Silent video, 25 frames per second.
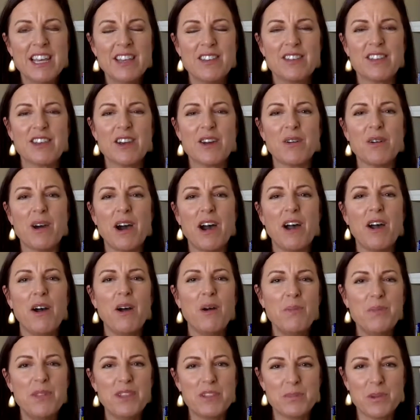So I
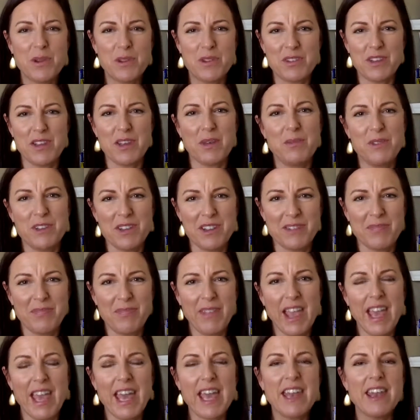hope this post helped you.
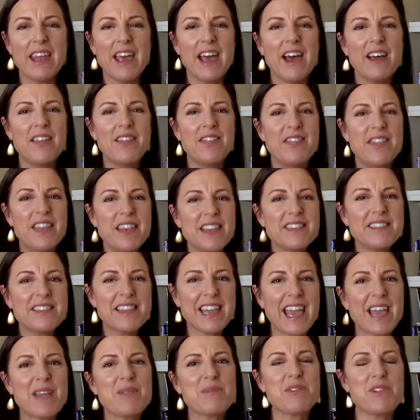And this
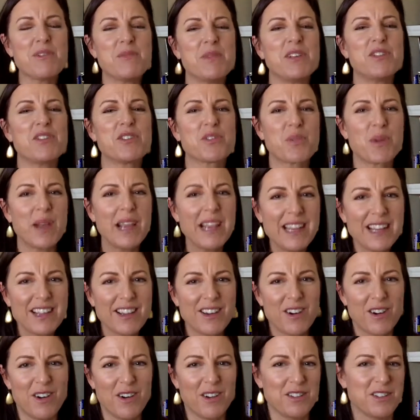came from a training
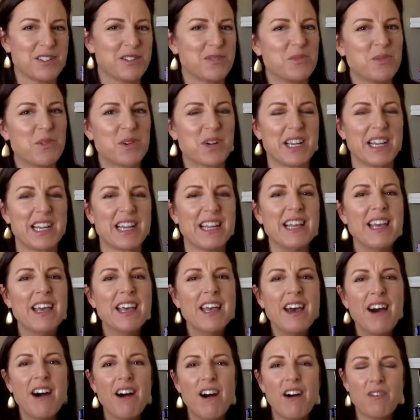call this morning
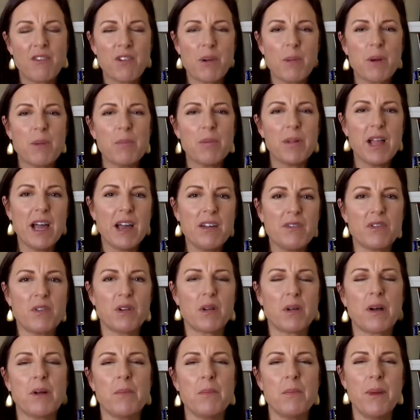from a
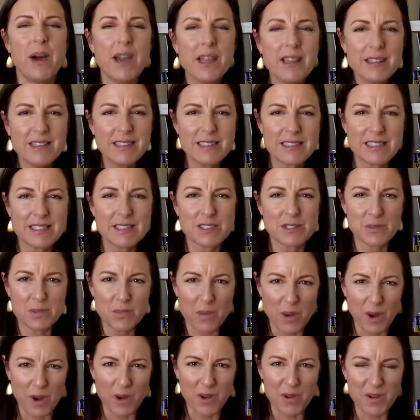platform called My Lead System
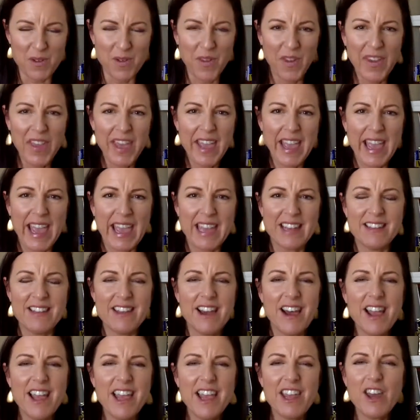Pro. And
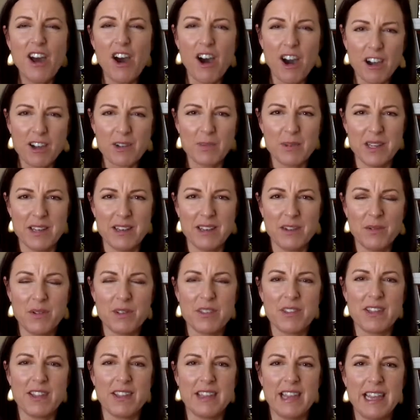Diane Hochman
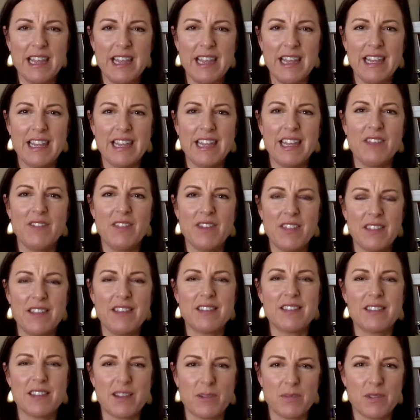was the lady giving
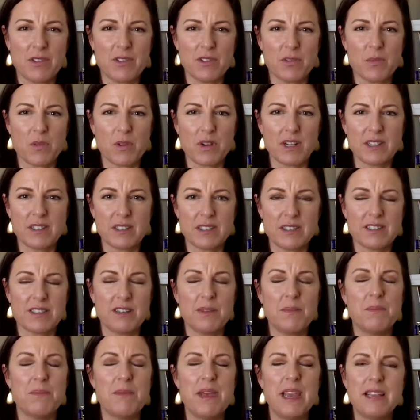these tips this morning. She's an
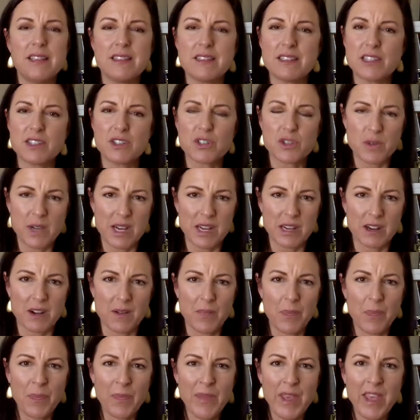amazing trainer.